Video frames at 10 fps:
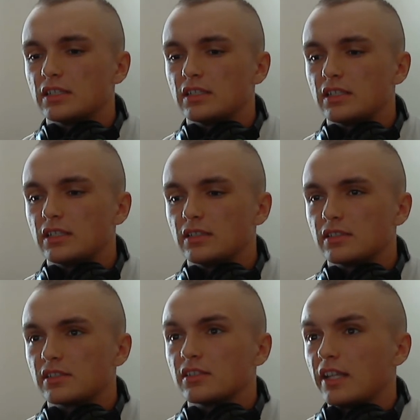uh,
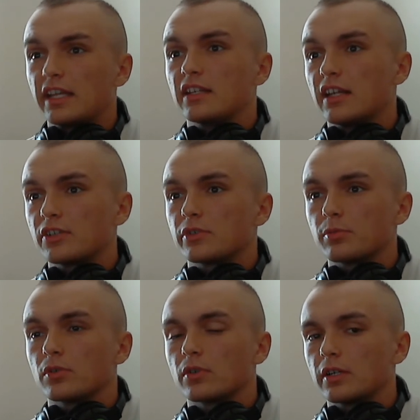it's delayed entry
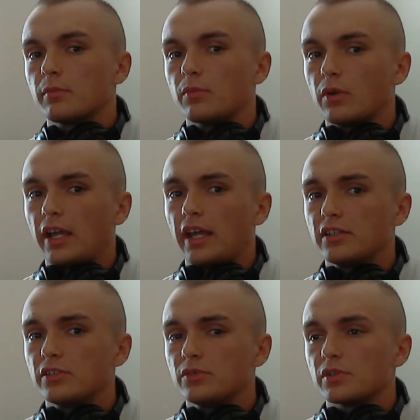program. What I had
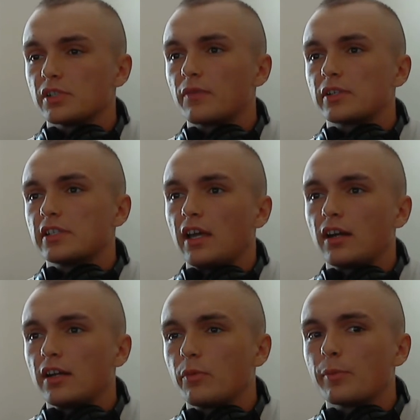to do was every
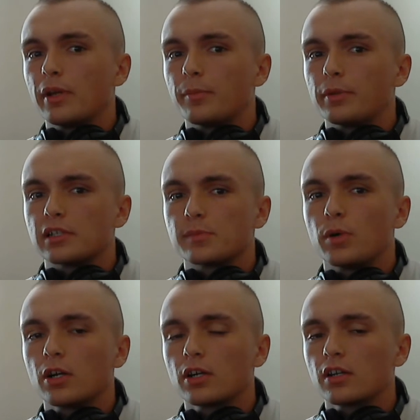Saturday we met up at this
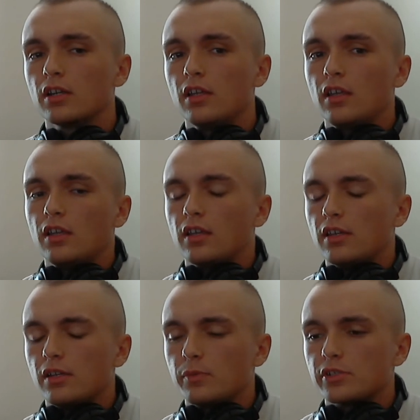park,
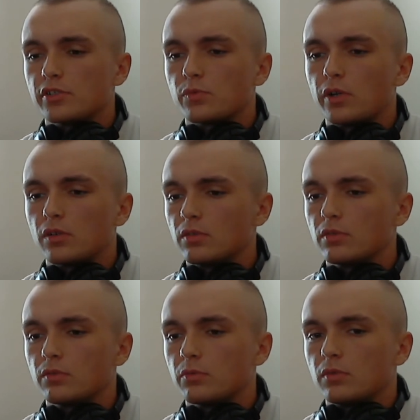and we just went,
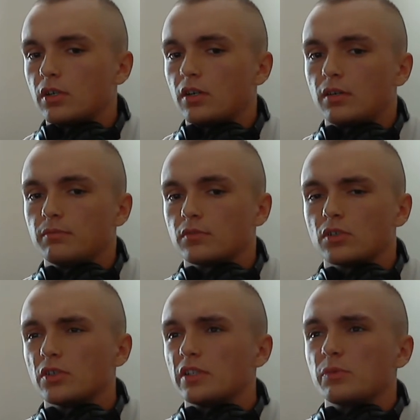um,
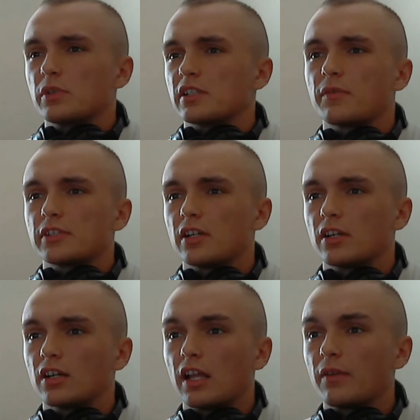or it wasn't every
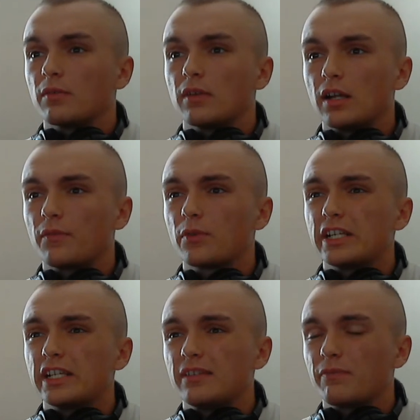Saturday,
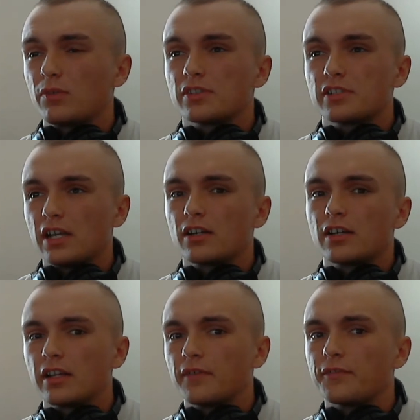every first
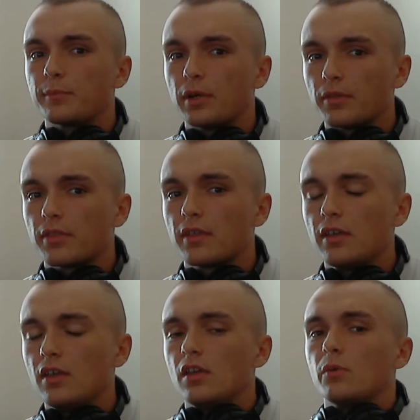Saturday of the
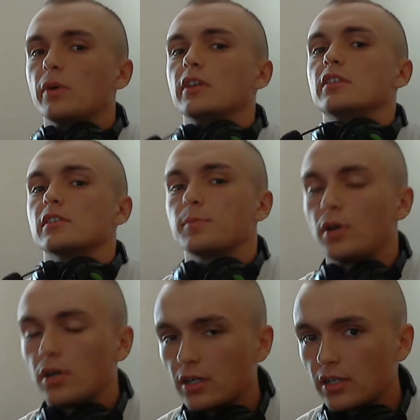month, went to this
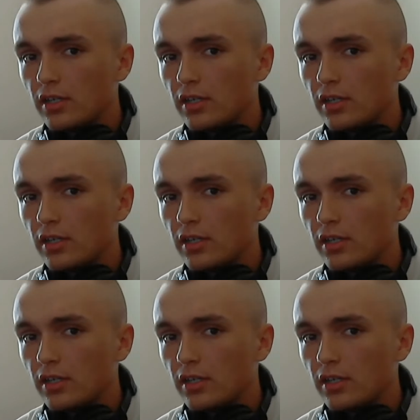park,